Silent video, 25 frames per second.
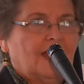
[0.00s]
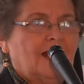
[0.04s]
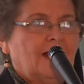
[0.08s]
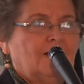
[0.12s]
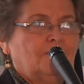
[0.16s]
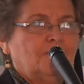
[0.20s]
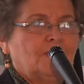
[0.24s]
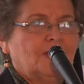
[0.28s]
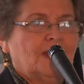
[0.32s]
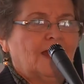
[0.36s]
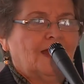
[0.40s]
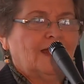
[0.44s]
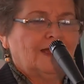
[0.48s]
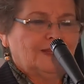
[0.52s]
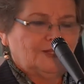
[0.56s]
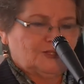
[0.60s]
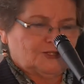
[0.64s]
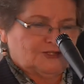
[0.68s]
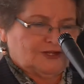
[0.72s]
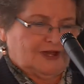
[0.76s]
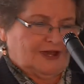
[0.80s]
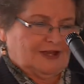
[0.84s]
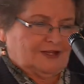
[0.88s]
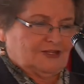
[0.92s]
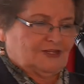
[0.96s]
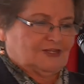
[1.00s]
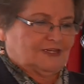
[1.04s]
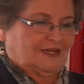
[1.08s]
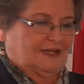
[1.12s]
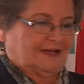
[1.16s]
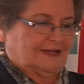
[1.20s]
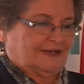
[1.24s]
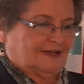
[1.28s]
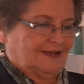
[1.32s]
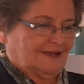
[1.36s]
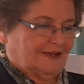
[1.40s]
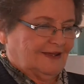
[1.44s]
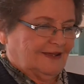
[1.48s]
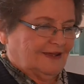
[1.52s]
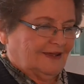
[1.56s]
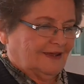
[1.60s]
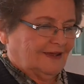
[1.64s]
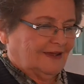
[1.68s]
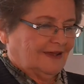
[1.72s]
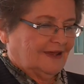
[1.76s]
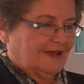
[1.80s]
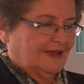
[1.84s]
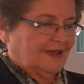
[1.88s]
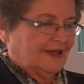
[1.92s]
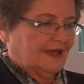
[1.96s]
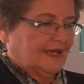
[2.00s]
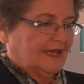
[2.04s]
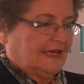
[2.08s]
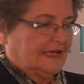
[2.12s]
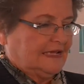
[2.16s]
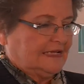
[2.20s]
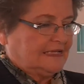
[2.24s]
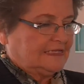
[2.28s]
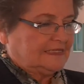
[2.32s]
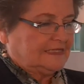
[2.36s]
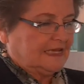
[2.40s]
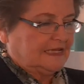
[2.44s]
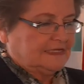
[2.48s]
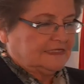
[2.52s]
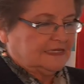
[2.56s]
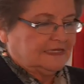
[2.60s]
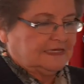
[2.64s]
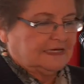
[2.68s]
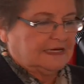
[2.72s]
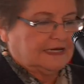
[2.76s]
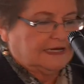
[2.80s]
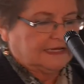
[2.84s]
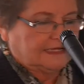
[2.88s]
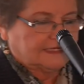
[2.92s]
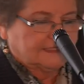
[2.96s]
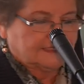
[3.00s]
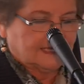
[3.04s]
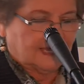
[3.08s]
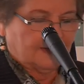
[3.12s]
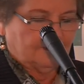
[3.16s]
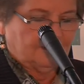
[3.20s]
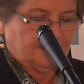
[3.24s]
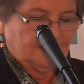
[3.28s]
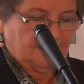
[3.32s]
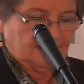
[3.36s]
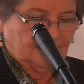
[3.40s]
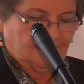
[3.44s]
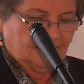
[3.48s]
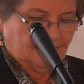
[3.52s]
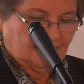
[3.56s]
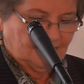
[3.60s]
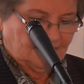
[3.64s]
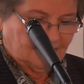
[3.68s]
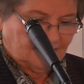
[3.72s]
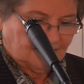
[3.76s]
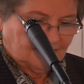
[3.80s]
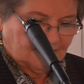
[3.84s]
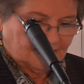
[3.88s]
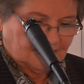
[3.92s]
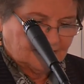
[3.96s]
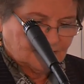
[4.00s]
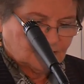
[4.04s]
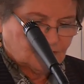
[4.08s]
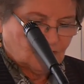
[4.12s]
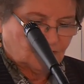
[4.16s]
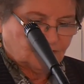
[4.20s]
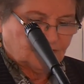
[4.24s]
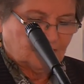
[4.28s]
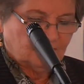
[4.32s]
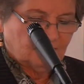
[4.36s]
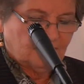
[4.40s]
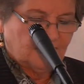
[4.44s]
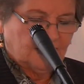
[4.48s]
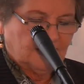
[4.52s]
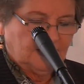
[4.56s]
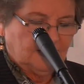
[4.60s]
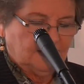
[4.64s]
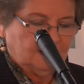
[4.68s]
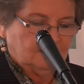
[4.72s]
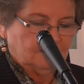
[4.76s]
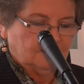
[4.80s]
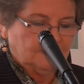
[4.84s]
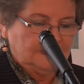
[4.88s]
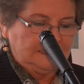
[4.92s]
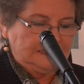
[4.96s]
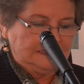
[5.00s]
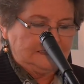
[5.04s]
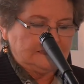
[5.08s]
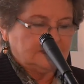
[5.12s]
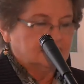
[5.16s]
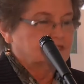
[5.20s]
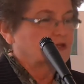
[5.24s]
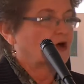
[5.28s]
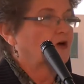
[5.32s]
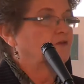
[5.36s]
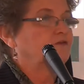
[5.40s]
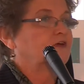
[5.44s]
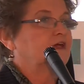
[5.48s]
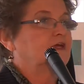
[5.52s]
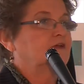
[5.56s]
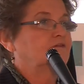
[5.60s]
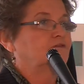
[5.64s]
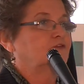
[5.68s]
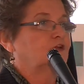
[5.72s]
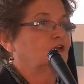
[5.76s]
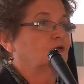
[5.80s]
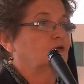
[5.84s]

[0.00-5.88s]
Albert Einstein said, "Setting an example is not the main means of